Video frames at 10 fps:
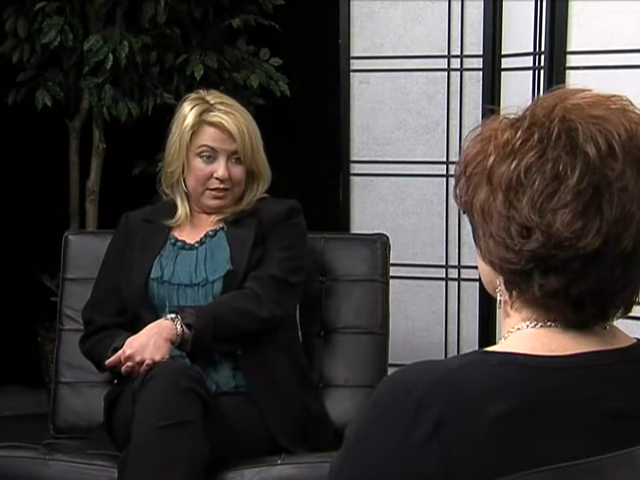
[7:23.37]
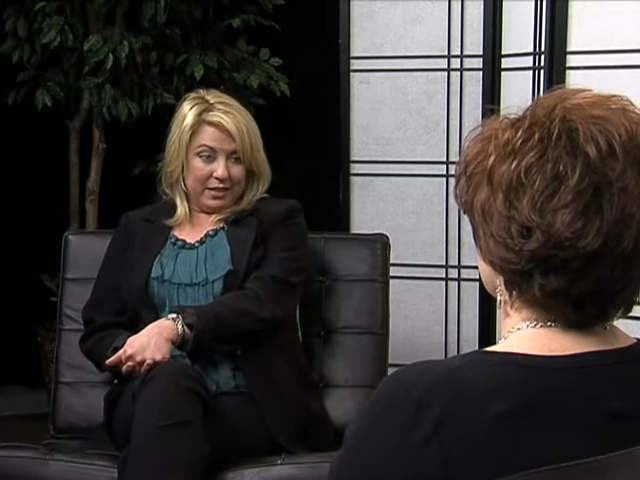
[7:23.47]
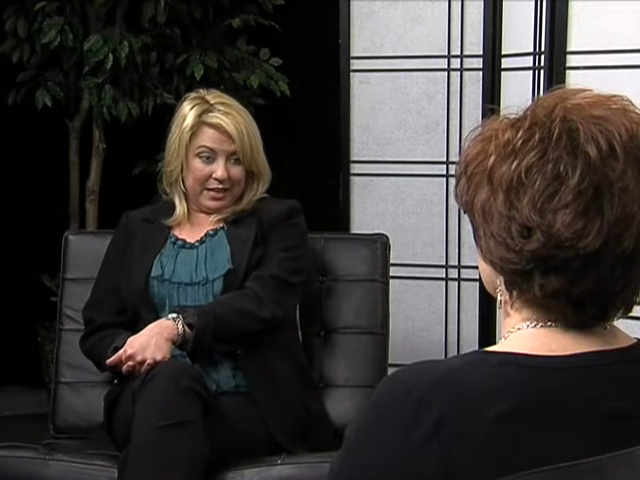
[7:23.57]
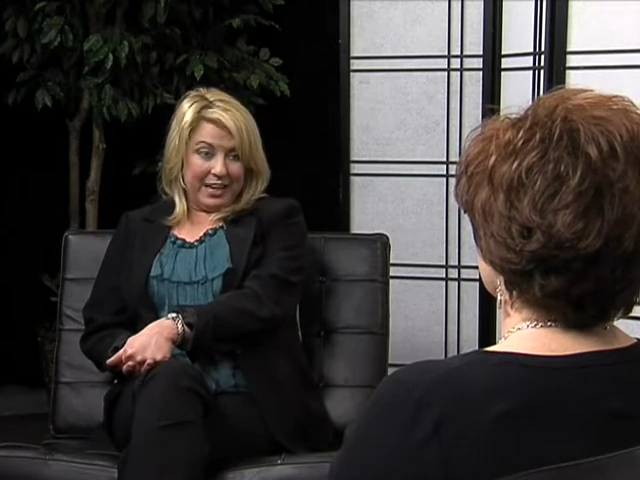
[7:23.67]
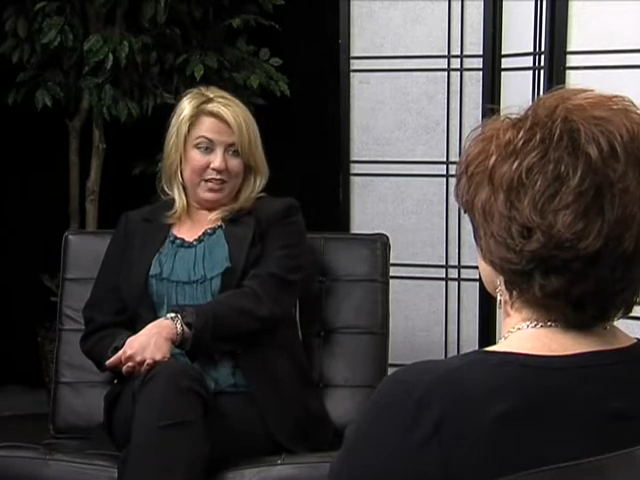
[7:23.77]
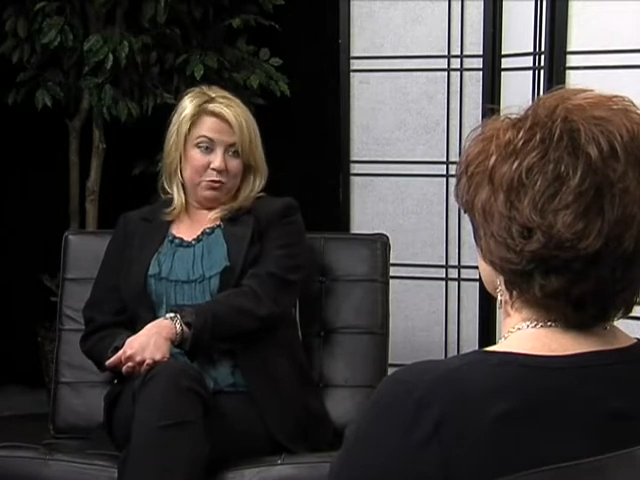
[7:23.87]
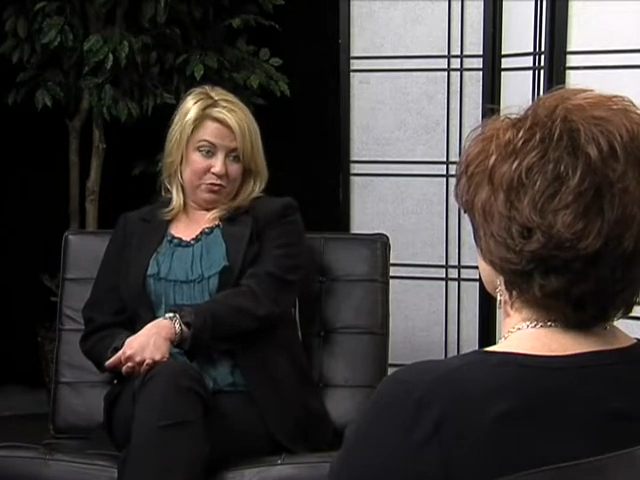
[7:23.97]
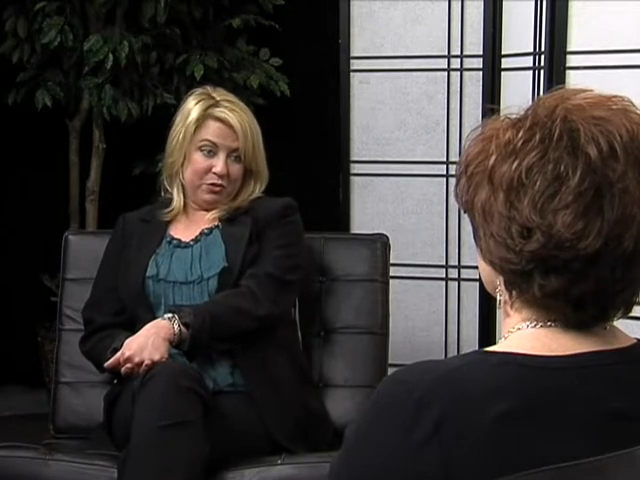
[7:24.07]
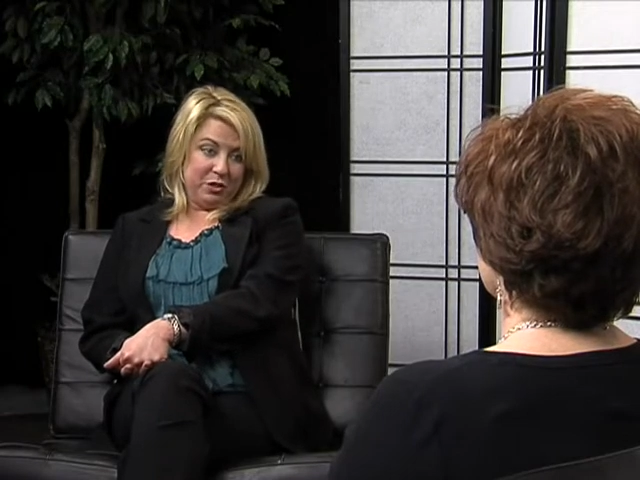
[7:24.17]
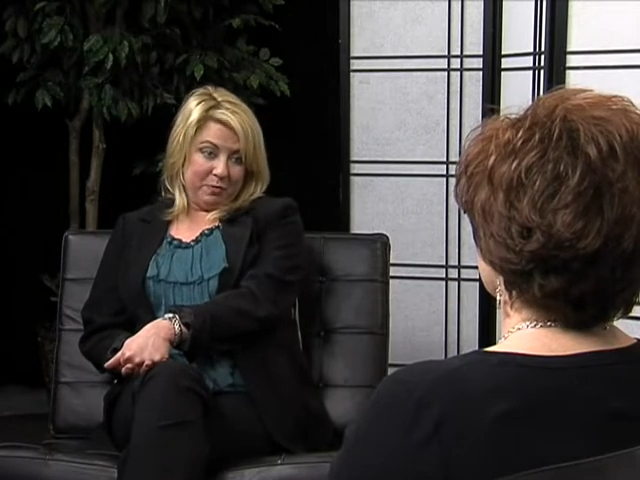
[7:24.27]
and I can
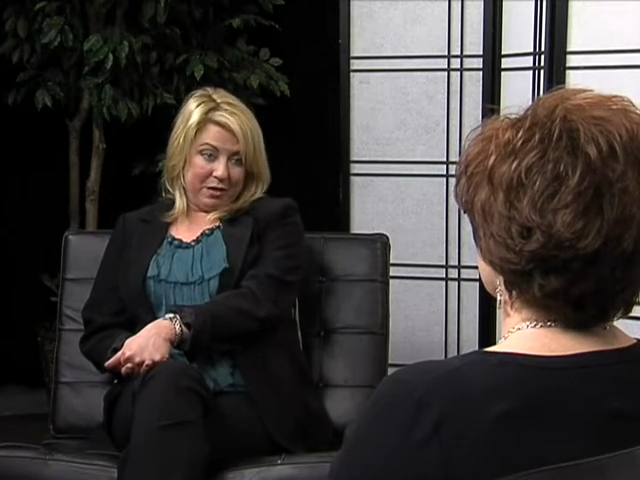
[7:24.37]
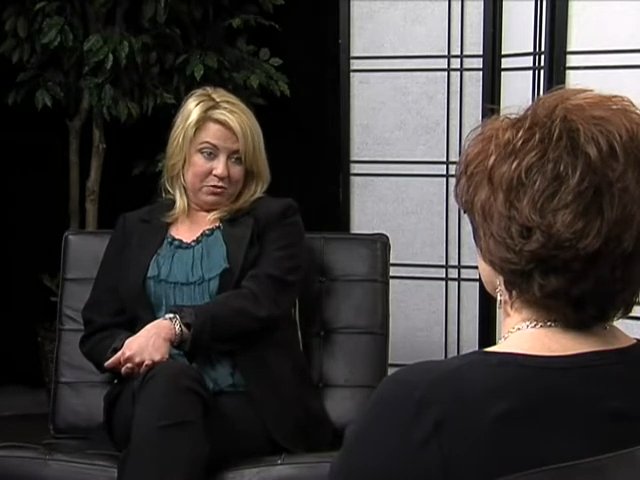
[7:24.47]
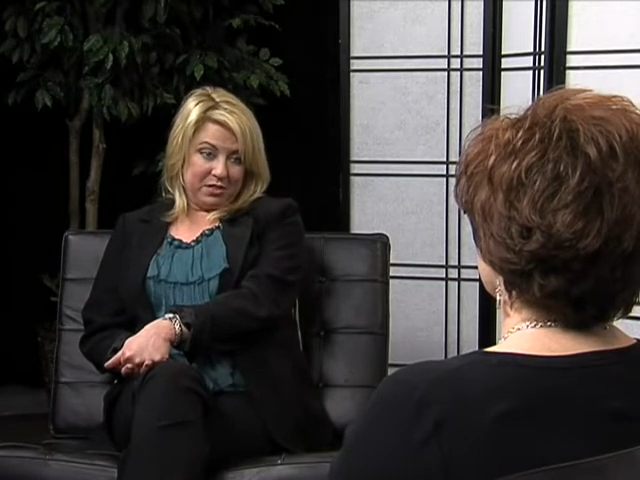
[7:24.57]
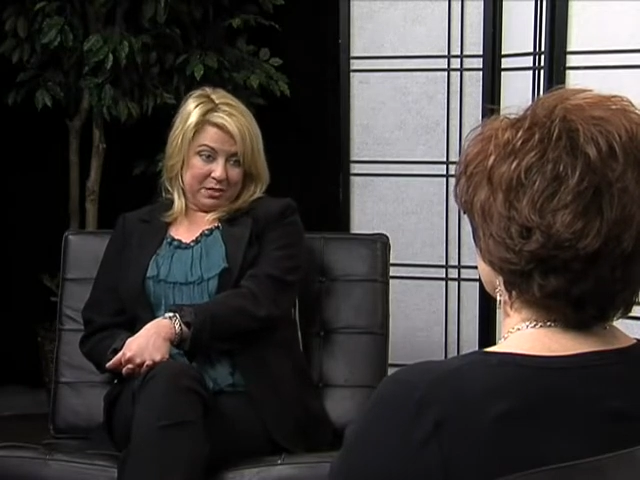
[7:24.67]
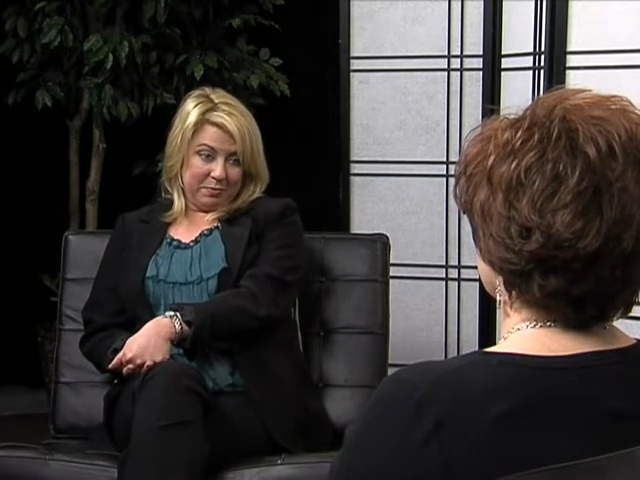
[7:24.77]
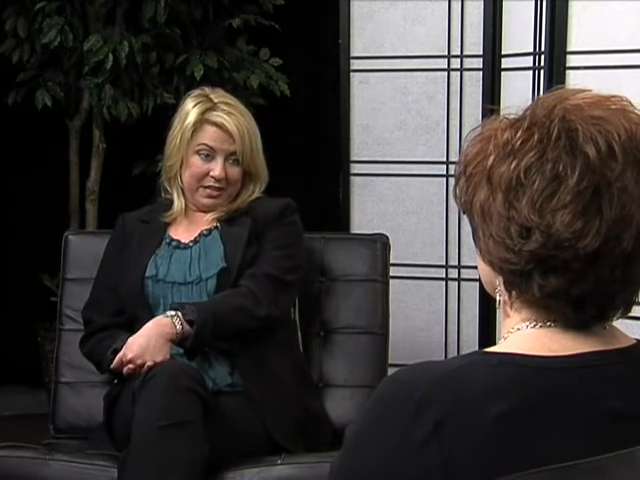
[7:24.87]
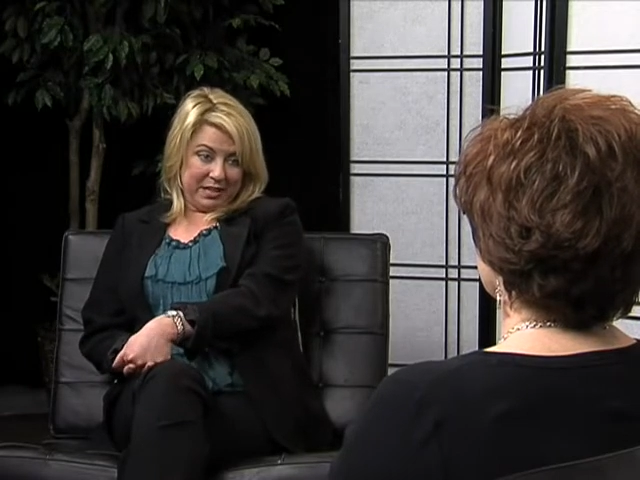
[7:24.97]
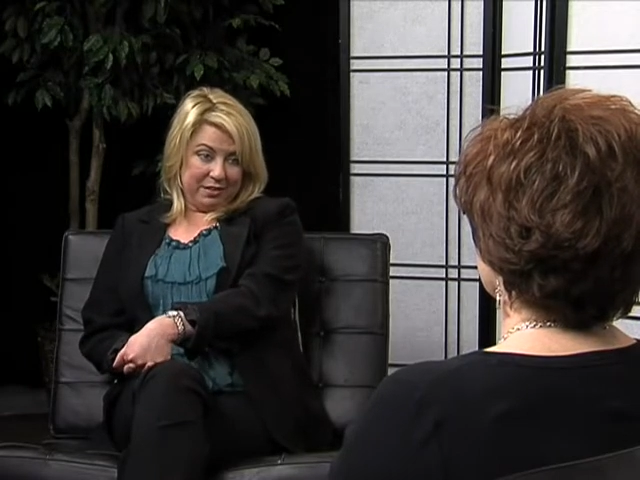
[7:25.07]
refer them out to somebody